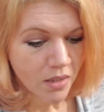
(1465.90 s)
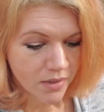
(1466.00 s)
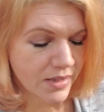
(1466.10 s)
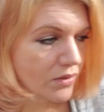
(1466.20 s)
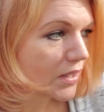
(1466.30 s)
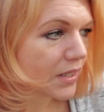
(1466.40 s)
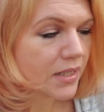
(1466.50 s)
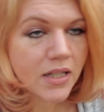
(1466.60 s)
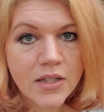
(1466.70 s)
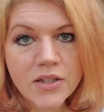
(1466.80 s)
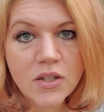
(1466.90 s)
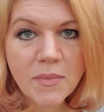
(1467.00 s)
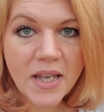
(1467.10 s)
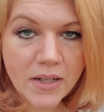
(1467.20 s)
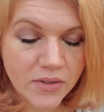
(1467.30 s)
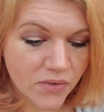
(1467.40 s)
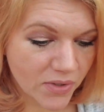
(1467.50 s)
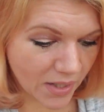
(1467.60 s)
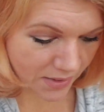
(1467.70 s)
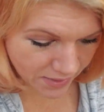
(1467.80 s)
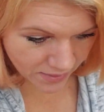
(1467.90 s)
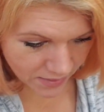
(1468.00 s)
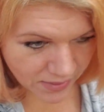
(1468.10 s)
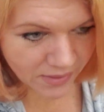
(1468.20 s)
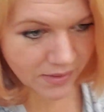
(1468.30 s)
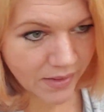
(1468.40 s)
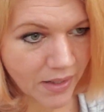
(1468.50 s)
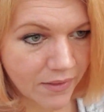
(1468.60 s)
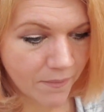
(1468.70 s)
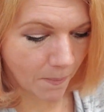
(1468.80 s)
Still gotta do my exercises and stuff.